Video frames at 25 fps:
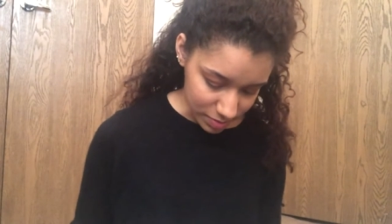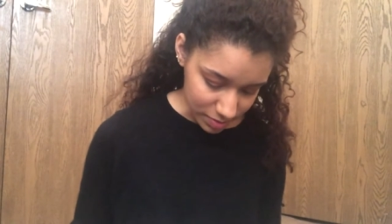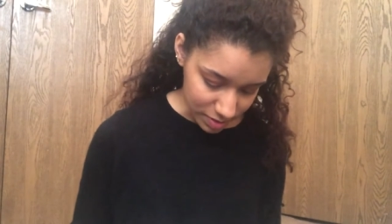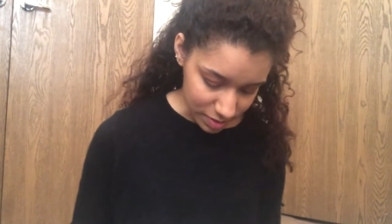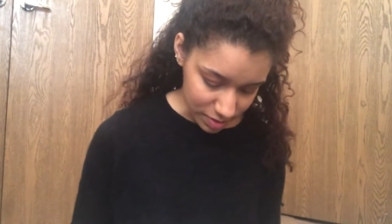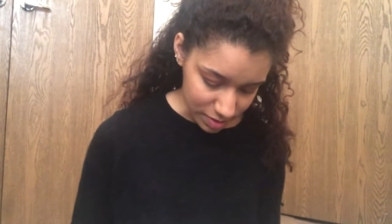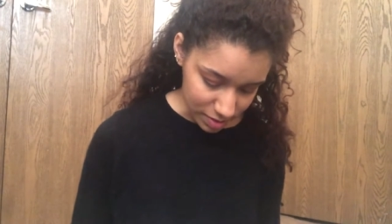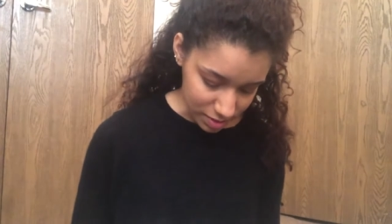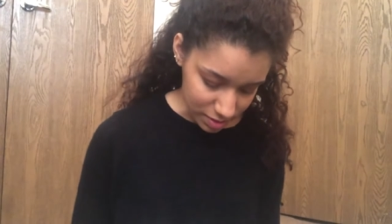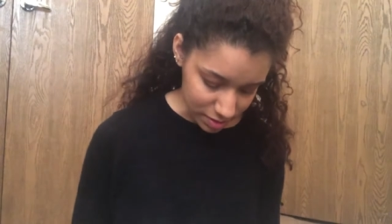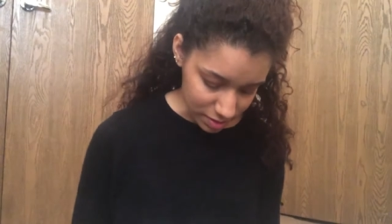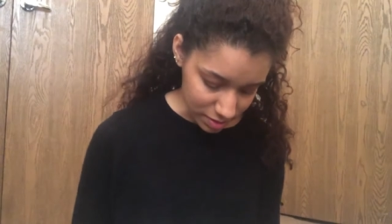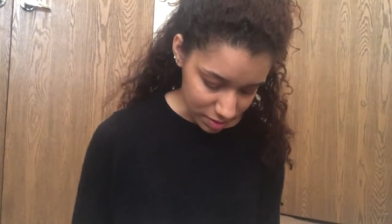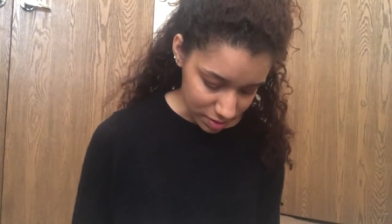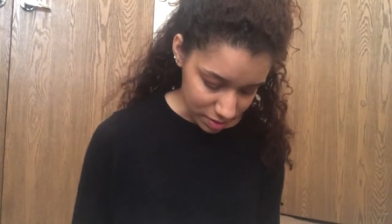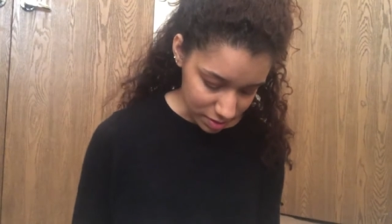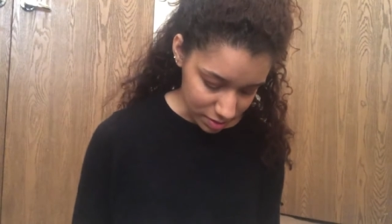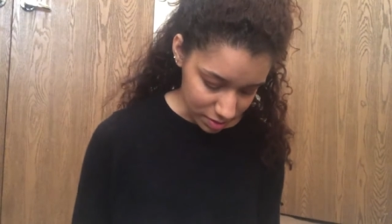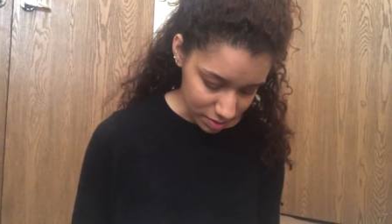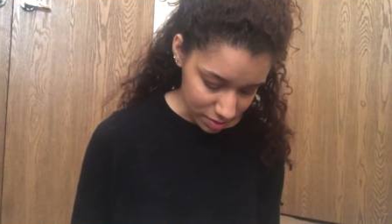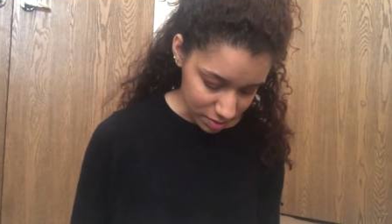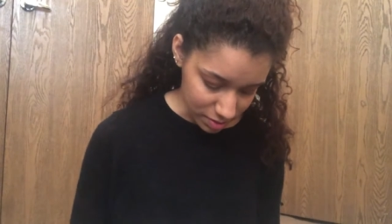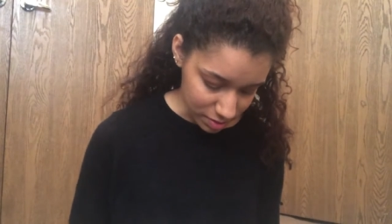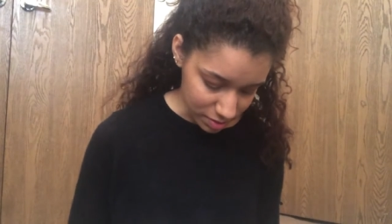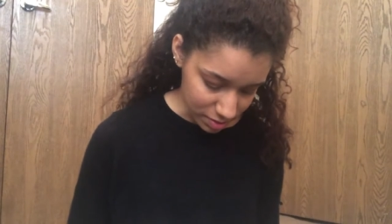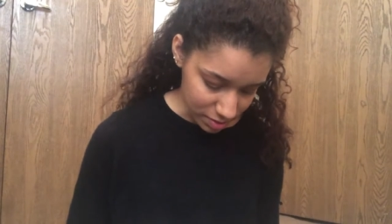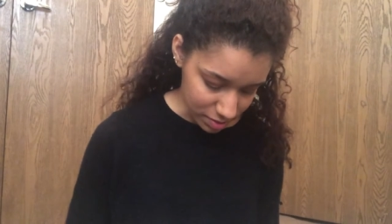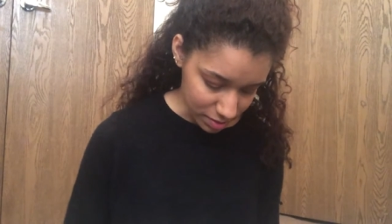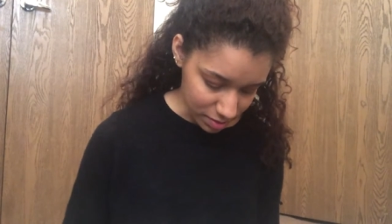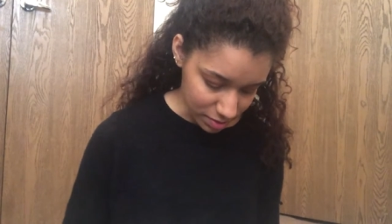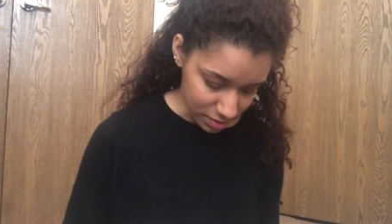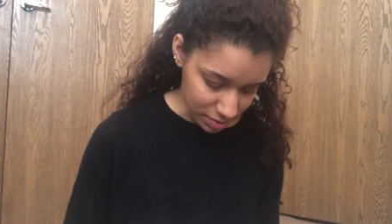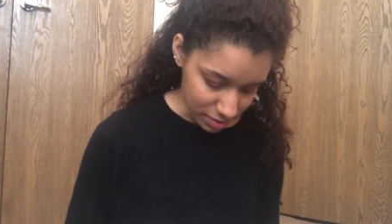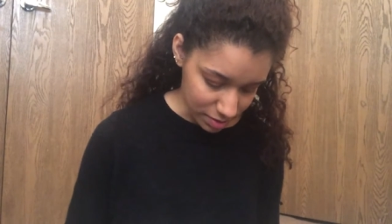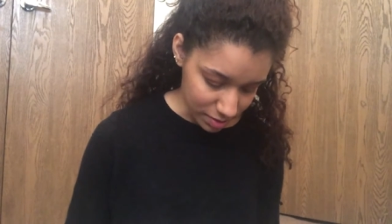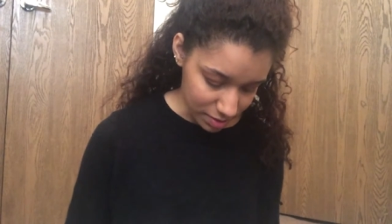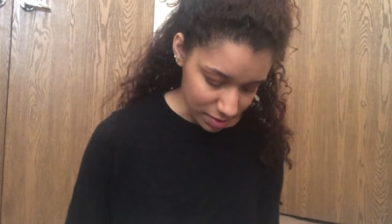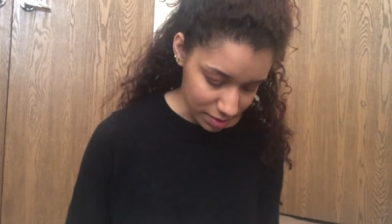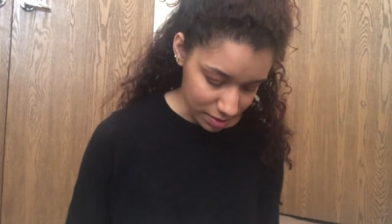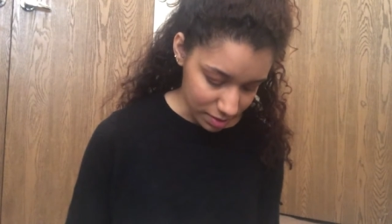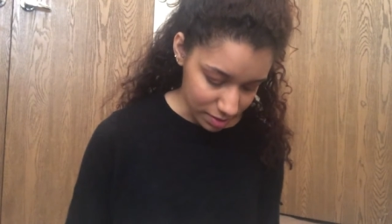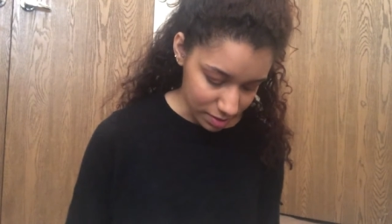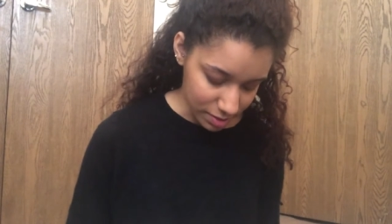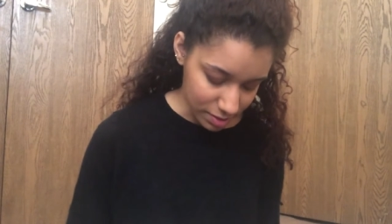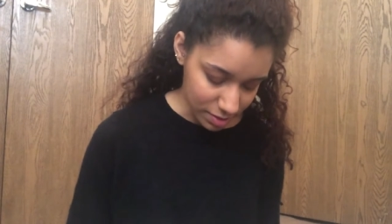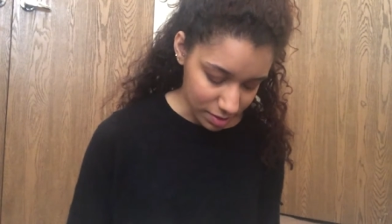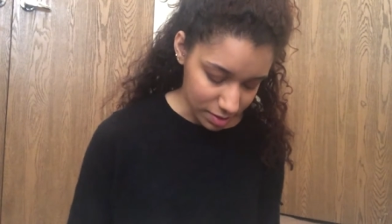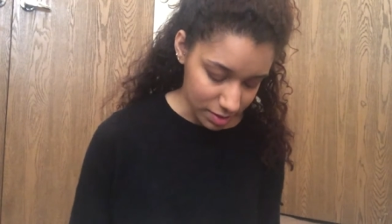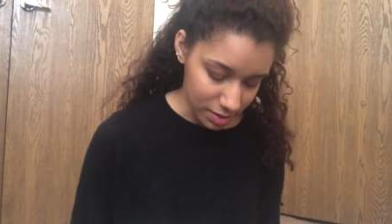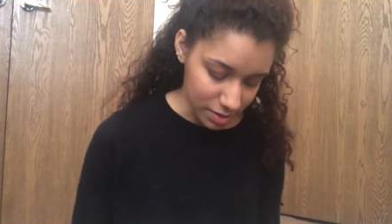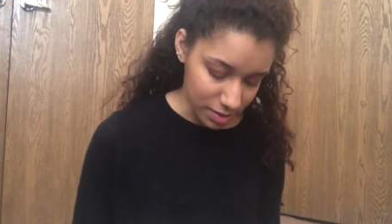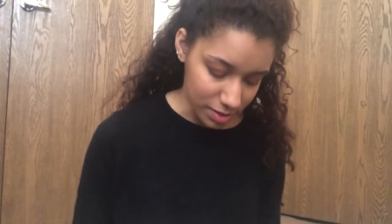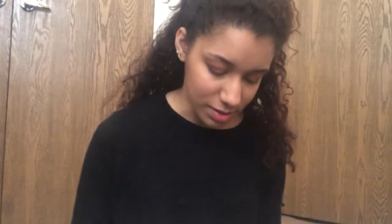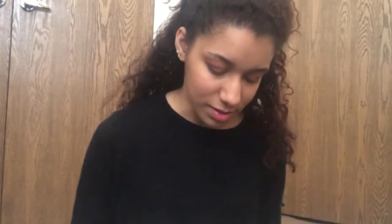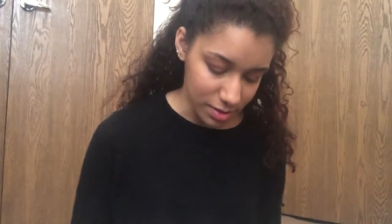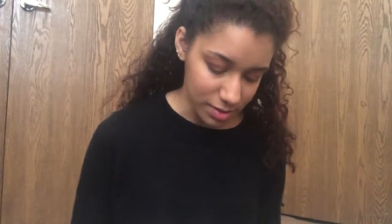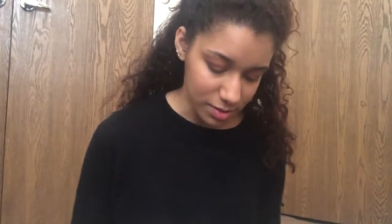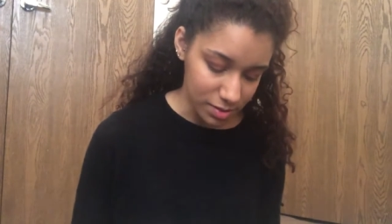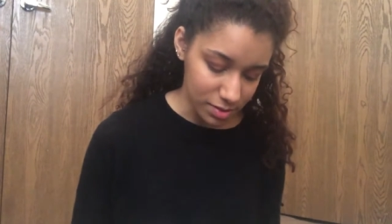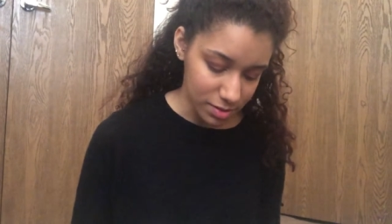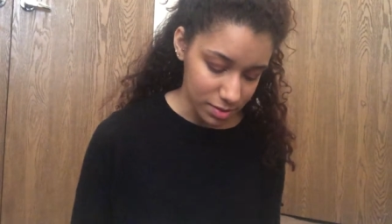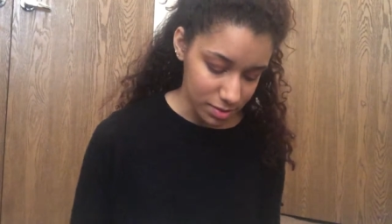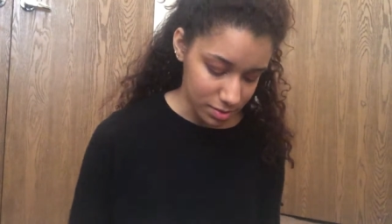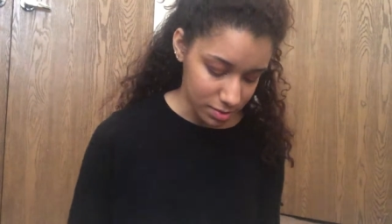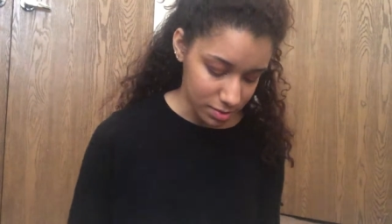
because I can't.